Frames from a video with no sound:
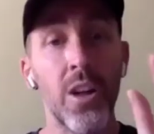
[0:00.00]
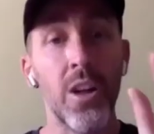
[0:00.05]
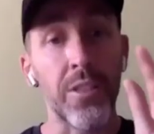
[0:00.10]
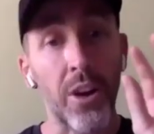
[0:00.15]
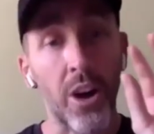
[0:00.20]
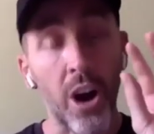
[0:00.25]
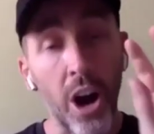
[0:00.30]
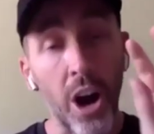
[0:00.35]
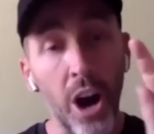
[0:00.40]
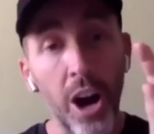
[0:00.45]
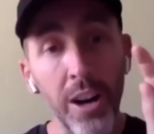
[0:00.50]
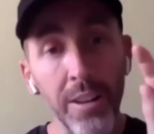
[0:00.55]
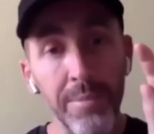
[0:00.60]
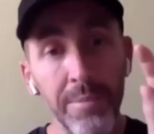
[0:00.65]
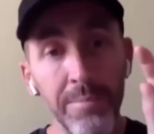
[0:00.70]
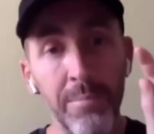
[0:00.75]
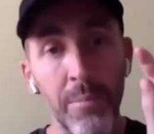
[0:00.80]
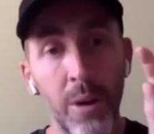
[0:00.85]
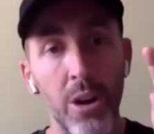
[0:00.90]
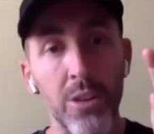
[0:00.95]
The
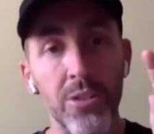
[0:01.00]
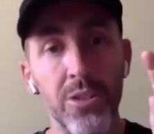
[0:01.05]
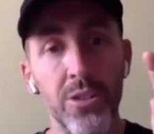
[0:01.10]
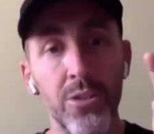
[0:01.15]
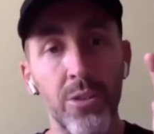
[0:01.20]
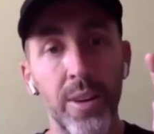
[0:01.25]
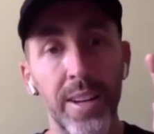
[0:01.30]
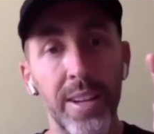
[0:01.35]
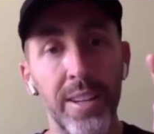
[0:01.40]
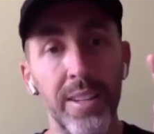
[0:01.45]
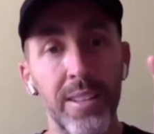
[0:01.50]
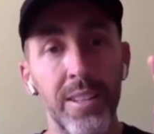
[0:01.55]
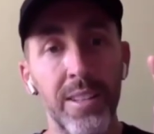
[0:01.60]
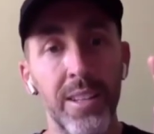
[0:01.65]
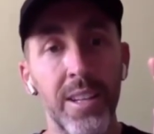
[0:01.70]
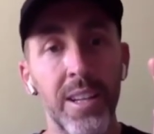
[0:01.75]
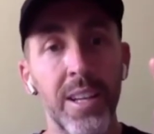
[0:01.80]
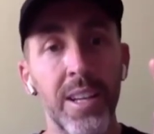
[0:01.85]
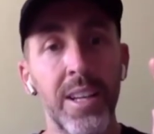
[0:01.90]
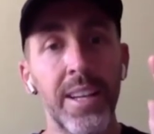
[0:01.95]
heart mastery
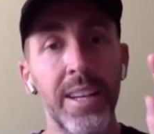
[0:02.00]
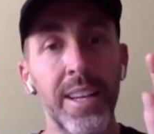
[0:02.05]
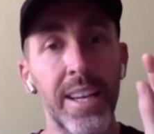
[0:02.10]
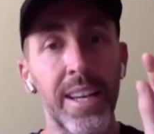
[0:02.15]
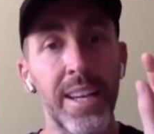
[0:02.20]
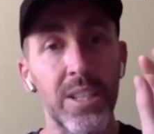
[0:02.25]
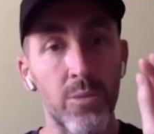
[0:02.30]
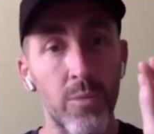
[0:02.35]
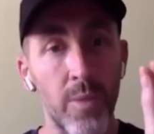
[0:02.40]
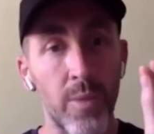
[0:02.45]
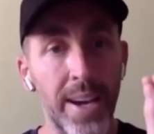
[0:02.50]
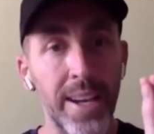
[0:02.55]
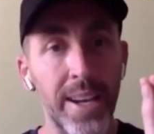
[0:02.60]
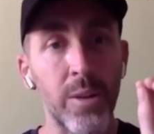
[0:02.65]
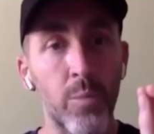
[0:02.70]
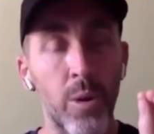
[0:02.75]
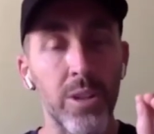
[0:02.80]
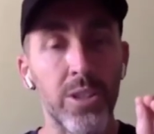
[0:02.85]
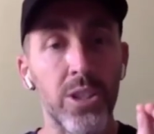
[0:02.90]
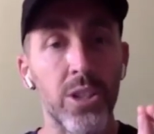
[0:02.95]
is really
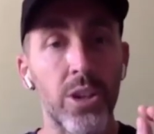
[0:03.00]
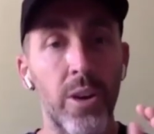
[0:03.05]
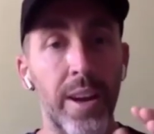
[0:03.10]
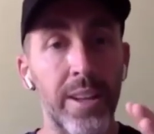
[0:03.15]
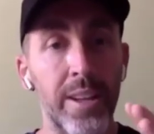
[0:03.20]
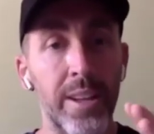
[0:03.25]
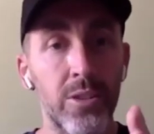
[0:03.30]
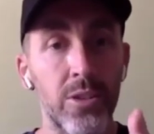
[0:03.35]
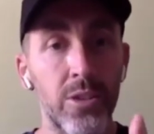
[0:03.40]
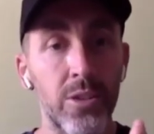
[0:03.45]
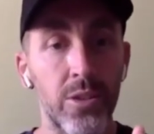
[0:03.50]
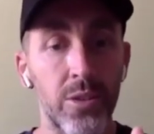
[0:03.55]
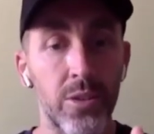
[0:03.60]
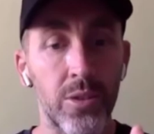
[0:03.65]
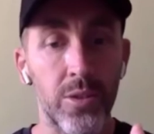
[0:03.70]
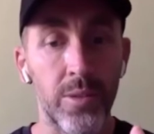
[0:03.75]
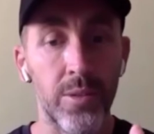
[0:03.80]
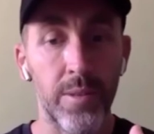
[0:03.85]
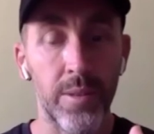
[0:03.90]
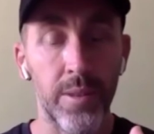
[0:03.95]
what's going
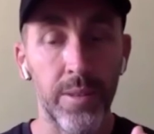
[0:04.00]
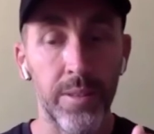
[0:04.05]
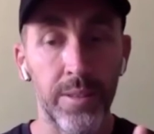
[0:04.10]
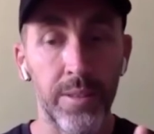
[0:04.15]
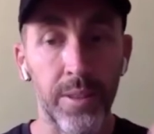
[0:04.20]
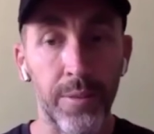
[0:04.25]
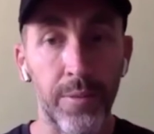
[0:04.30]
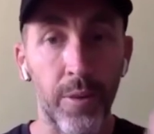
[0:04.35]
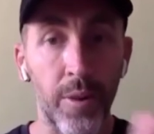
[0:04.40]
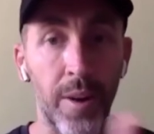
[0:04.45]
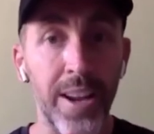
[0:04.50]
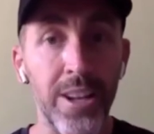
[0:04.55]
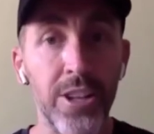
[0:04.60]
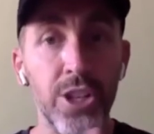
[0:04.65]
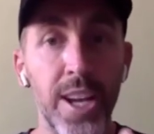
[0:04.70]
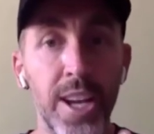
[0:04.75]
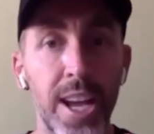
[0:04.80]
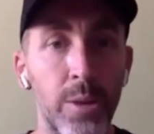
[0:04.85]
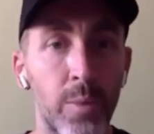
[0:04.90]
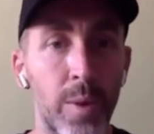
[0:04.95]
to
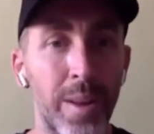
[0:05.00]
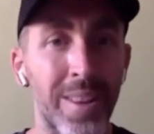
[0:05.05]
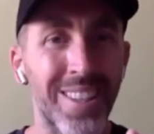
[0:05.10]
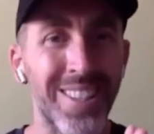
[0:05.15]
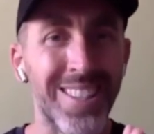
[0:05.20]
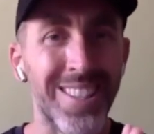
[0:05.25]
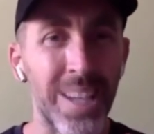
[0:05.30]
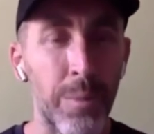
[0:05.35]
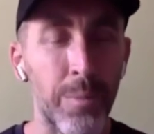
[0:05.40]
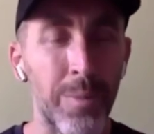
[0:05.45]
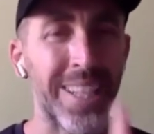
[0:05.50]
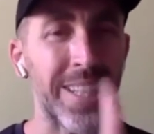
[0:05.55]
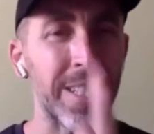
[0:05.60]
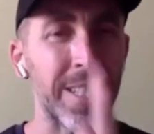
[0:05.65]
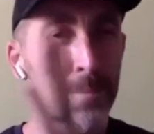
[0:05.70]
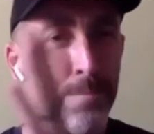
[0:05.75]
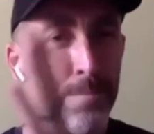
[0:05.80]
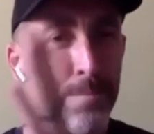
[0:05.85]
differentiate whether someone is